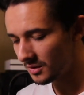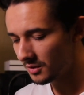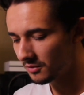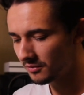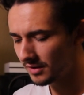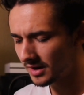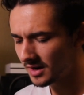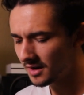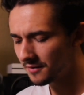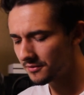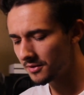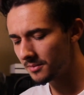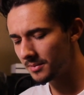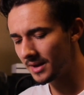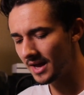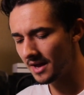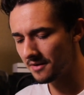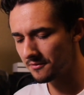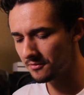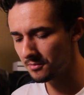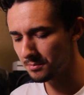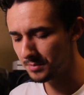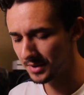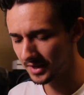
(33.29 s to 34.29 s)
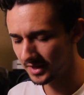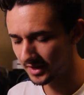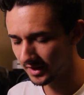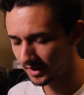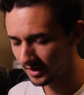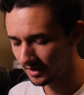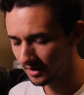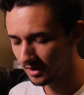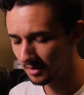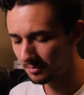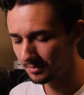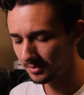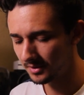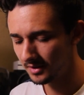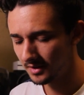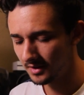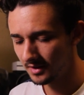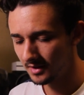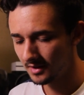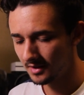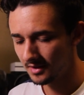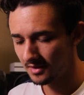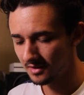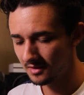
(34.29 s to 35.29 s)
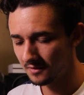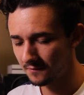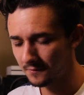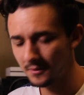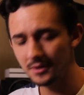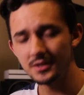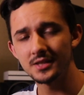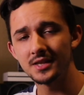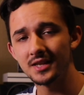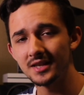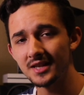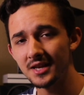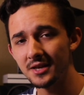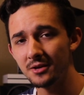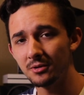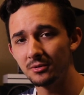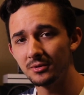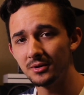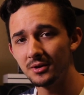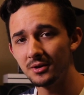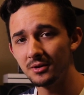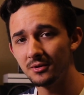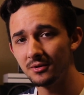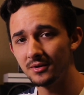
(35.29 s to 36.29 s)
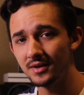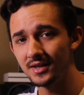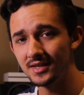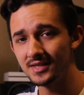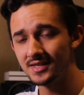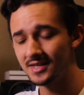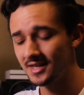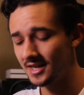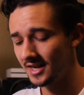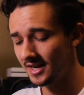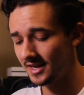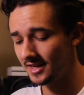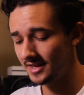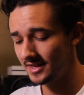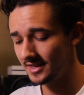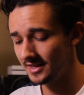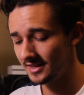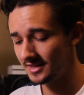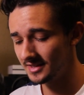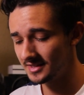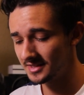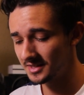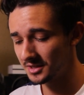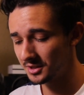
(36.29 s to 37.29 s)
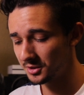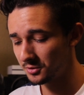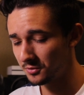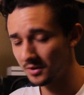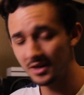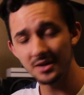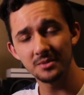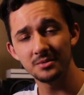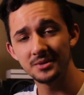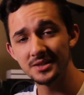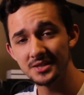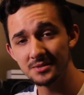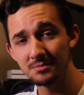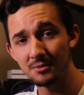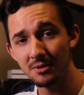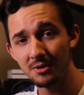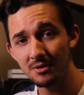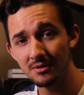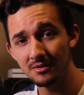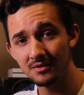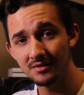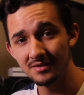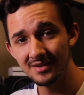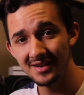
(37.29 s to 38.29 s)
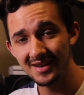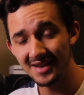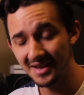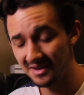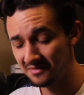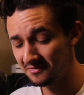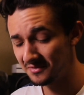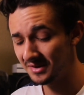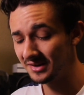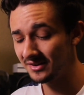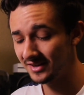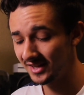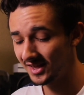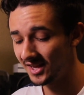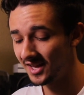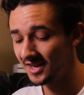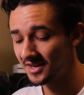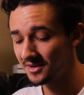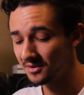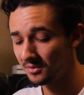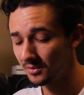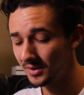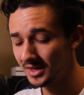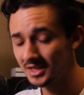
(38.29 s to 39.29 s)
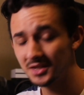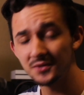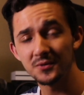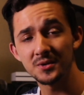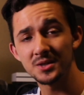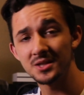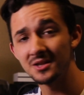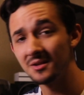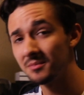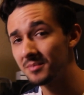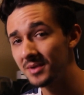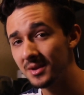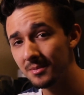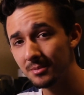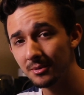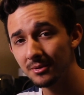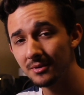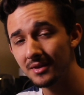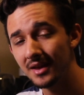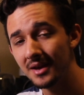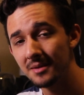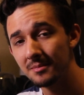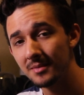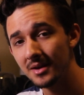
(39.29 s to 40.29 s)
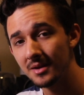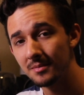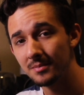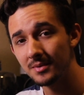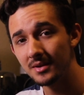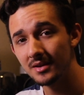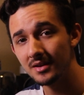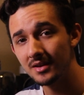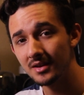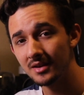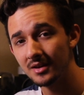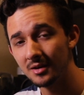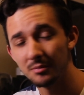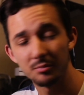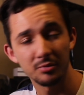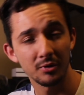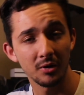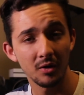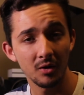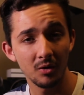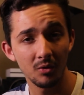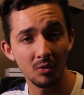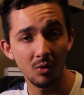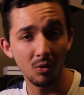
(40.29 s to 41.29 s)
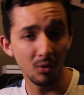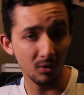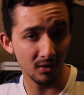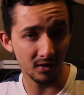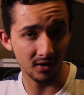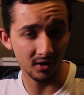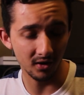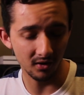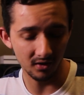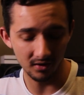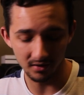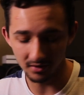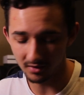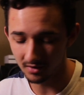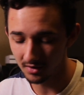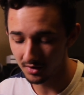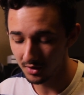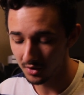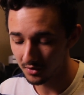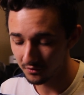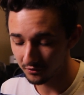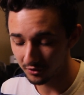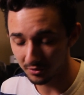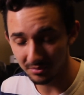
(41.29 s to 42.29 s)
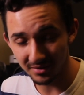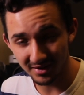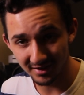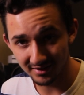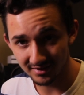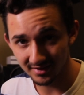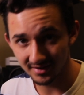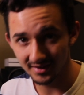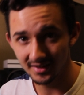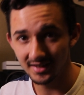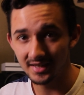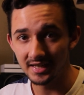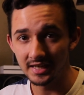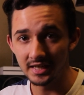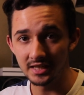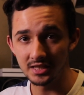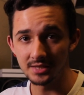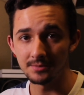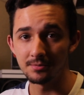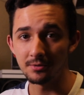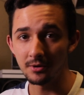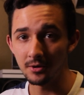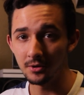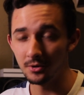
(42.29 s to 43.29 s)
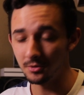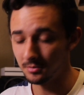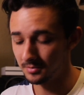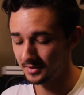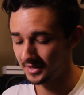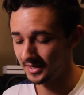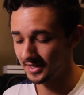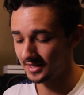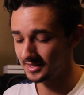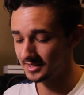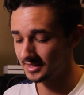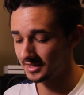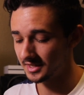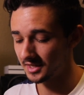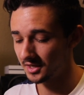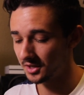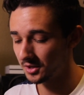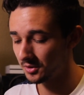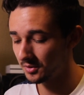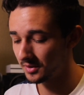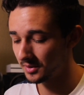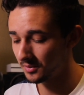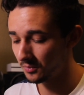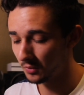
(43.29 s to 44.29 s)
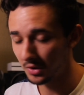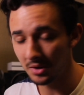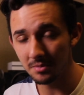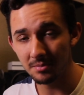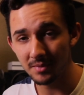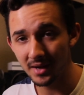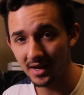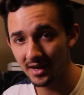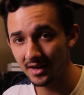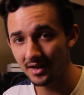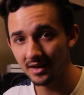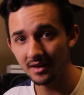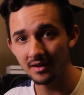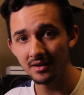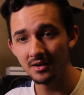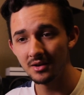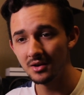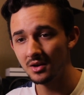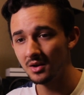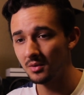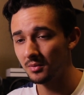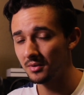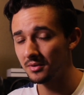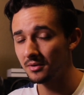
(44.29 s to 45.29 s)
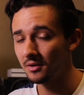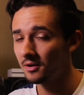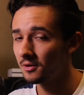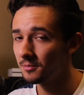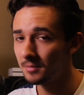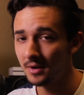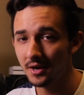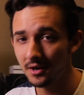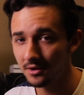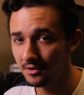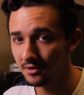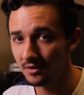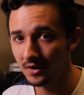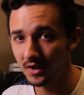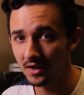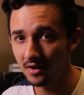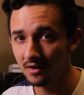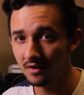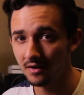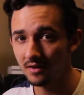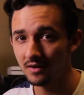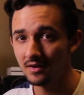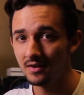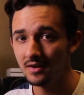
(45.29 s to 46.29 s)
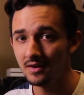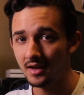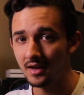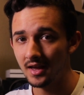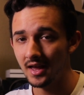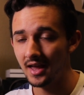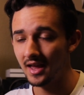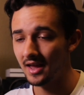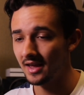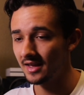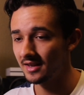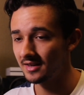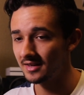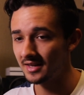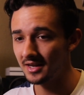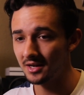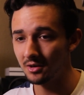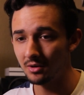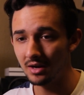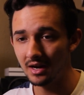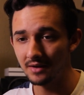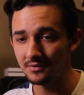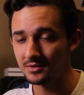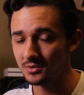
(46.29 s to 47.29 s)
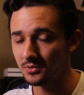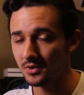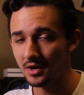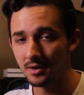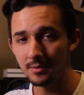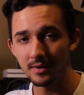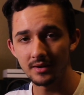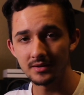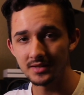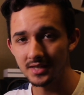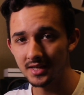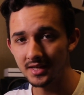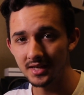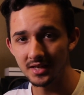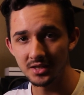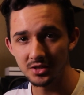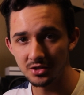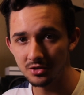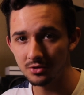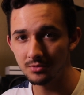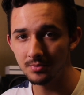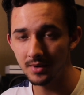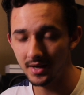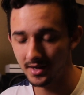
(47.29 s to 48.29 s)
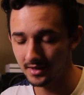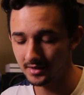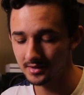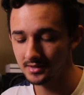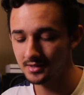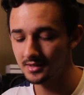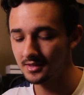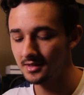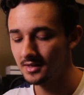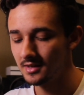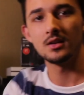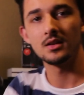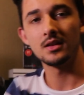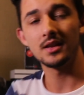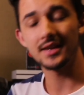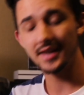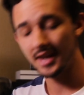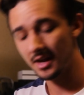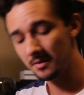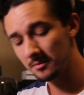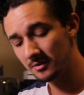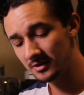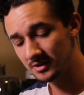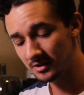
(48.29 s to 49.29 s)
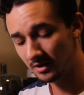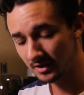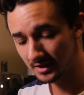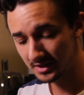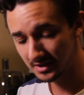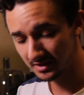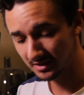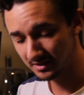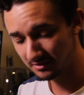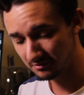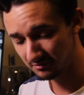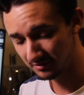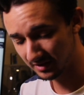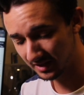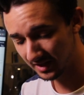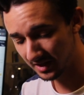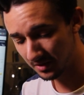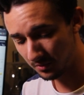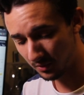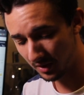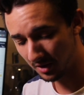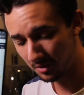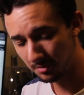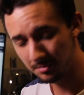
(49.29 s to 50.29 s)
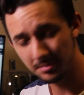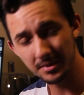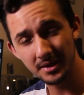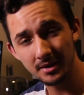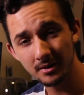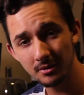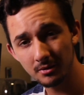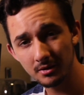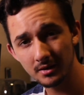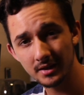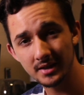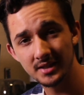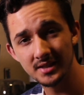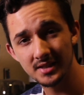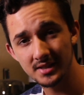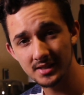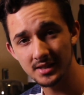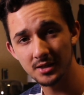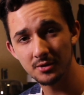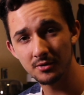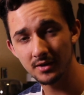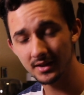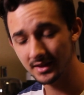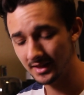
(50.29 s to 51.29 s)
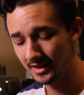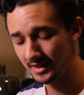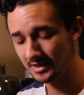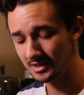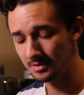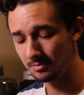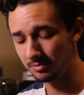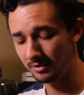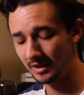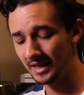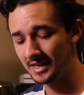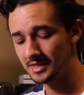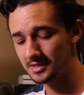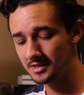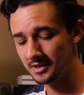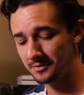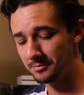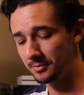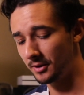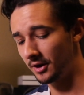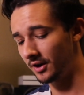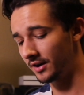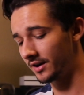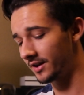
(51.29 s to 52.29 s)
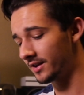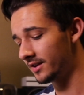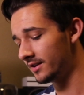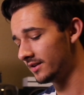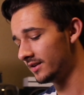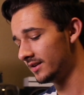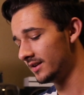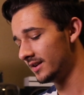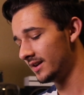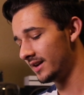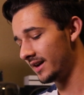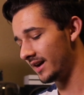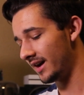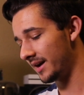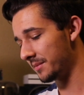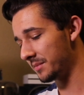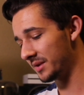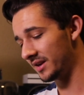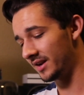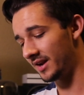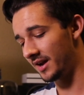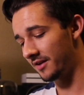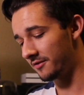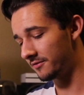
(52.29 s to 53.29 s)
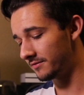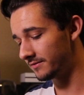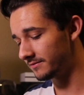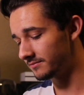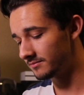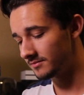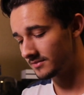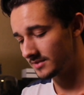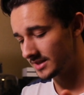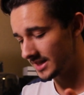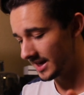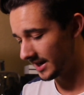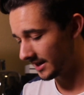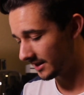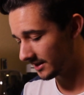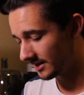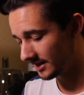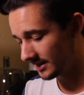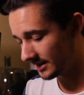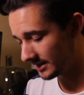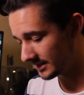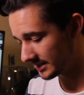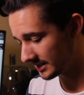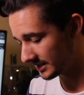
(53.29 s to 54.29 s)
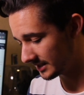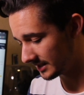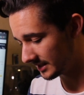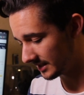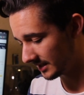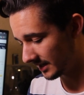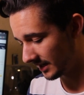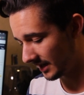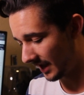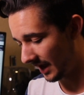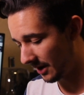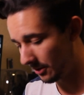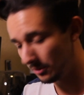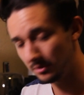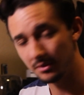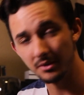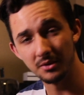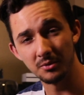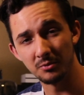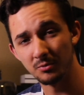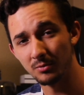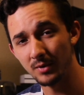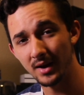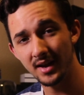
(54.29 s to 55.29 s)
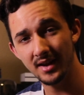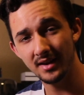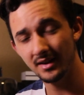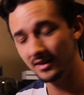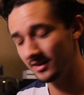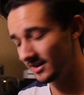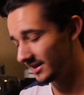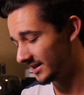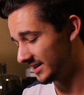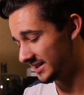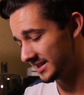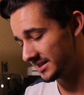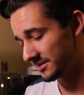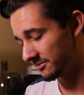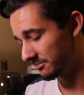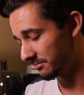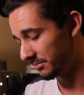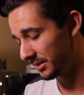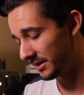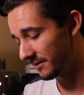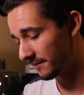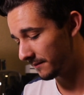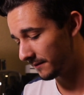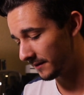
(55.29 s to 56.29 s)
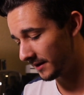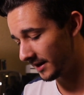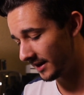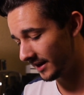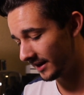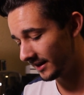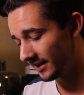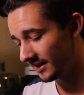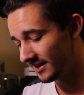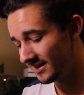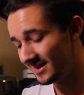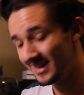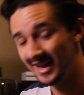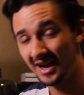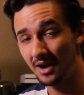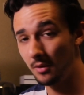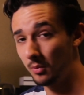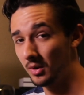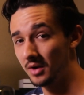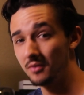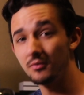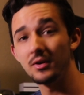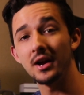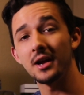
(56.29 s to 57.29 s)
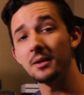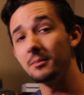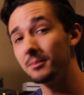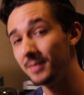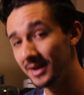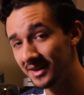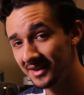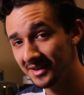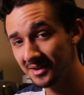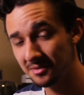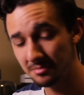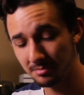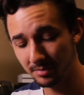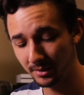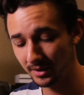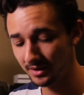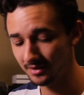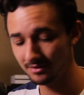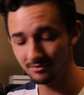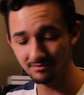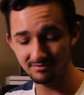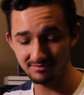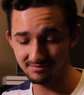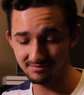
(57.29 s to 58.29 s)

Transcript: right off the bat from picking it up, the first thing that you'll know is that it is incredibly small and very light, which for some people that might be a pro or a con. For me, it's a pro because it can go in one bag with all my other gear and I don't have to worry about taking two bags. The camera is honestly really well built considering that it's a plastic body. I mean, I've taken this out in the rain and it's been fine. I wouldn't recommend it, but